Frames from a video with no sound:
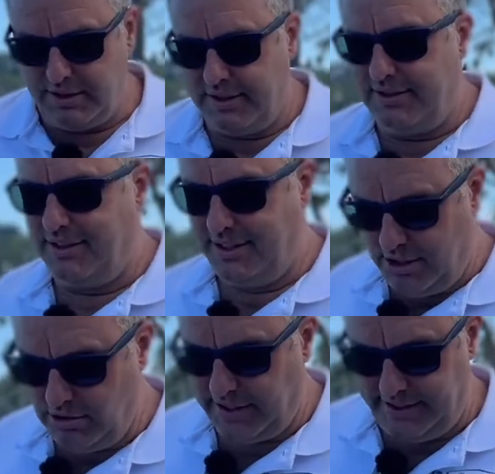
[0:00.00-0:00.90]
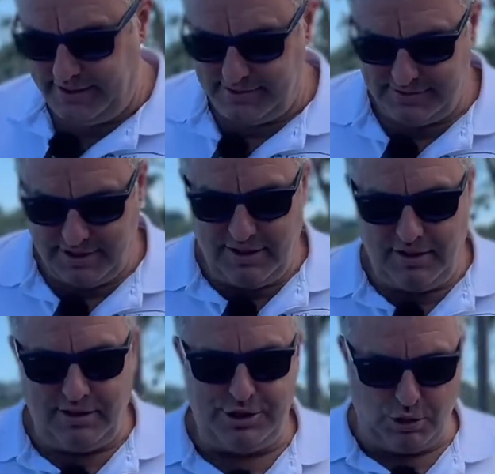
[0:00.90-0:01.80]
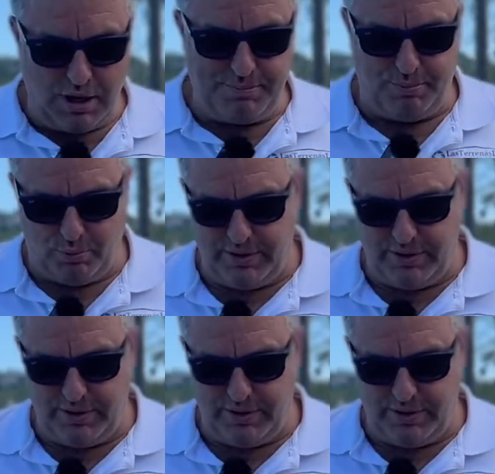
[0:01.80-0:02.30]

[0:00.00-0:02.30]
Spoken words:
literally show up with